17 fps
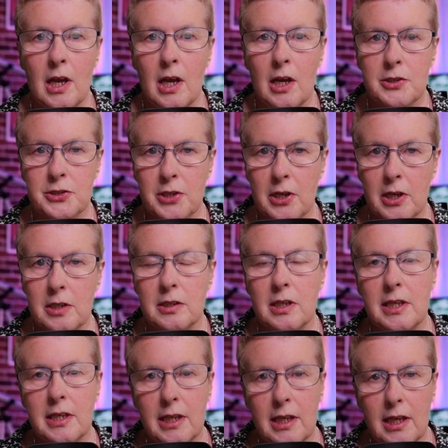
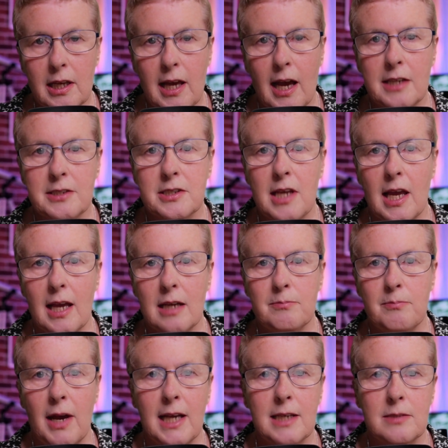Certainly, Caylee had
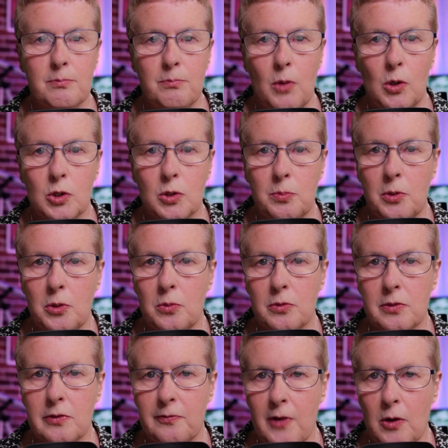made multiple
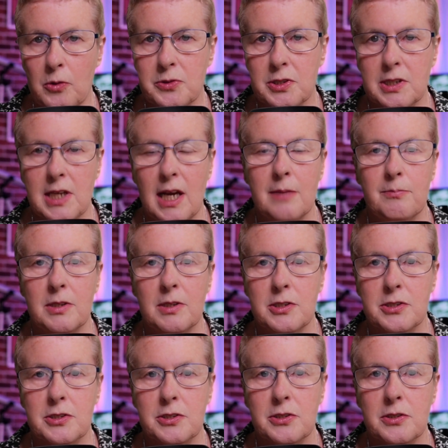false
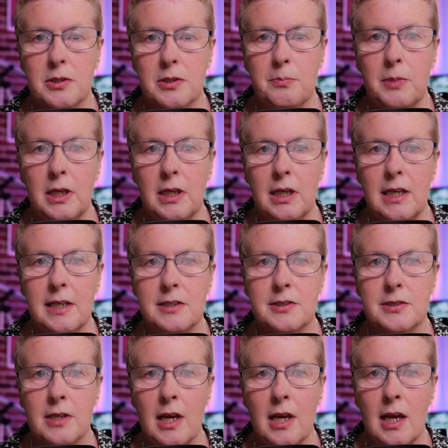statements to the
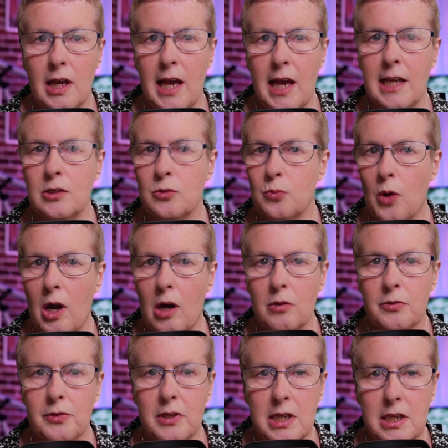police, and
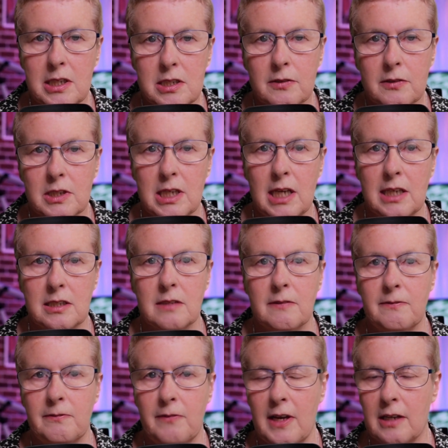while the
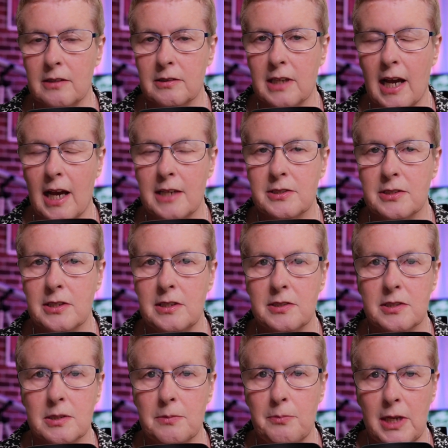detective found
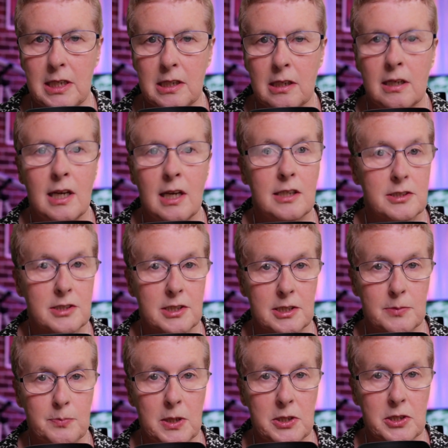Caylee's demeanour
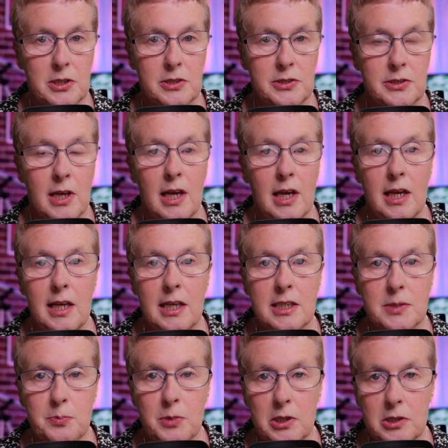suspicious,
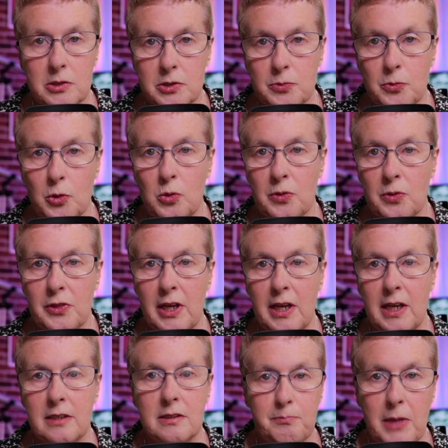experts warned
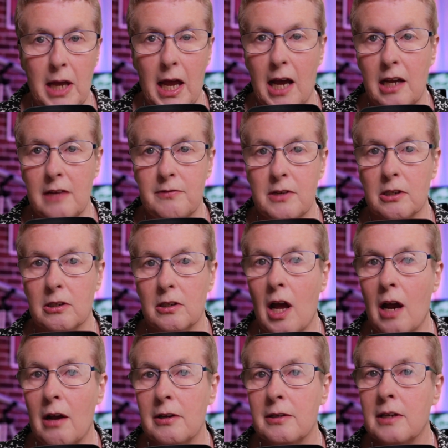that behaviour
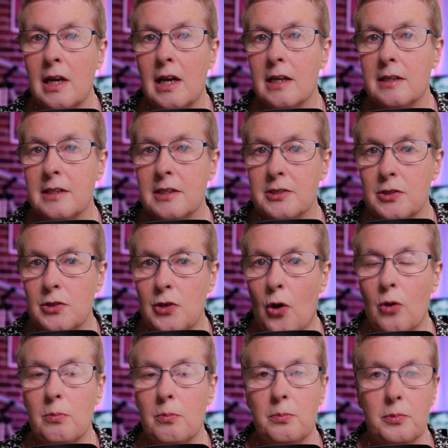alone does
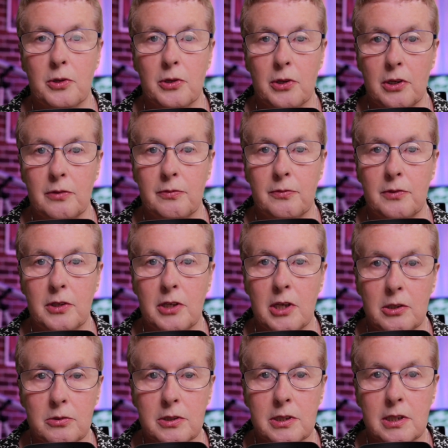not prove
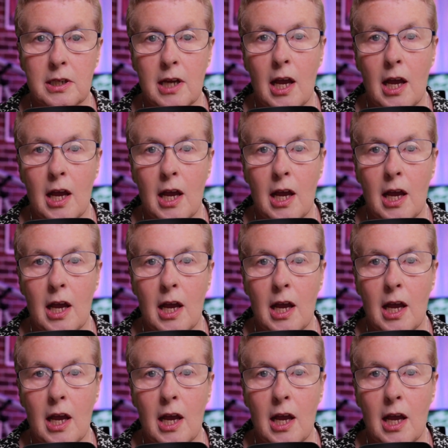guilt.